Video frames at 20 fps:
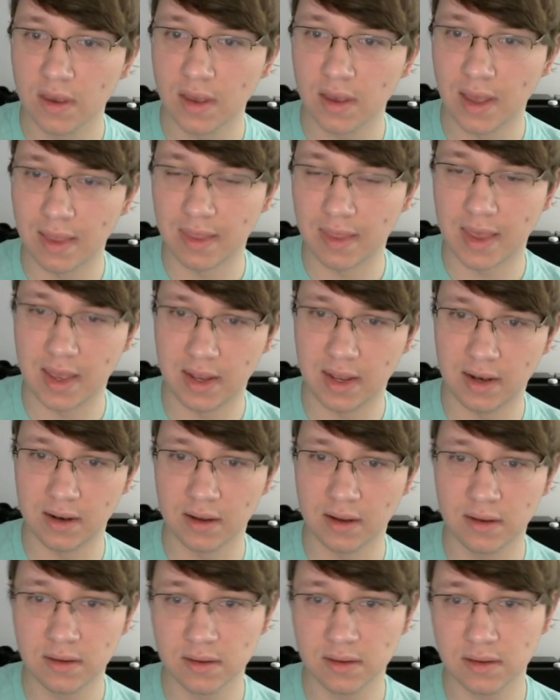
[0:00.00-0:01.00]
And
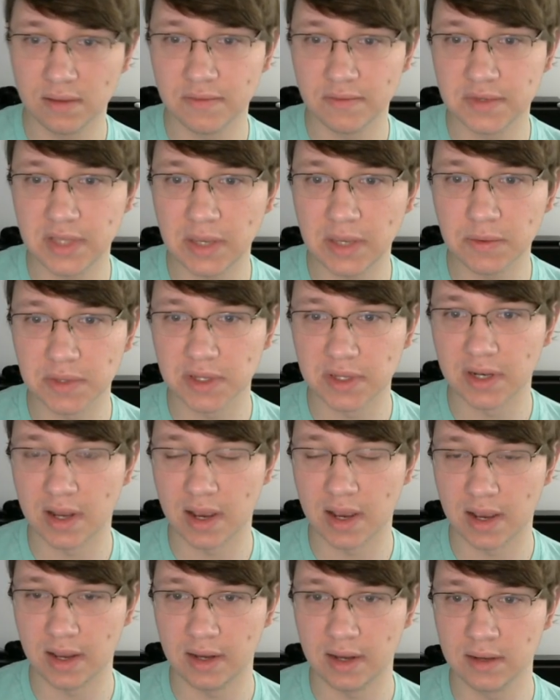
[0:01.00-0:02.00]
then if it's equal to
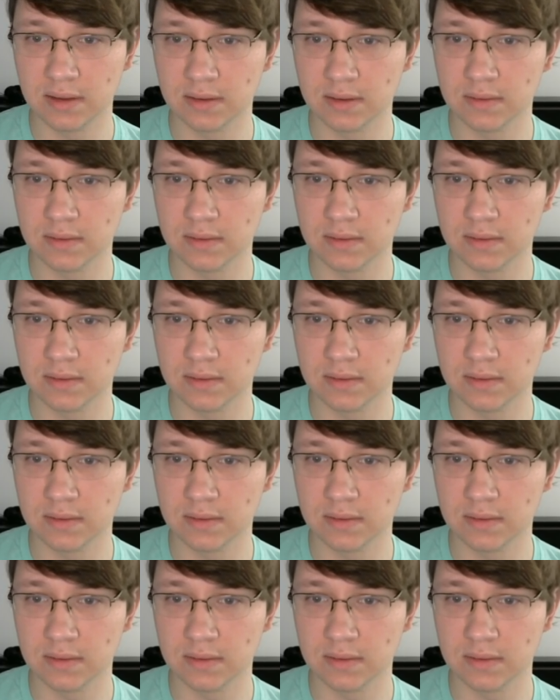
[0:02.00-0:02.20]
9,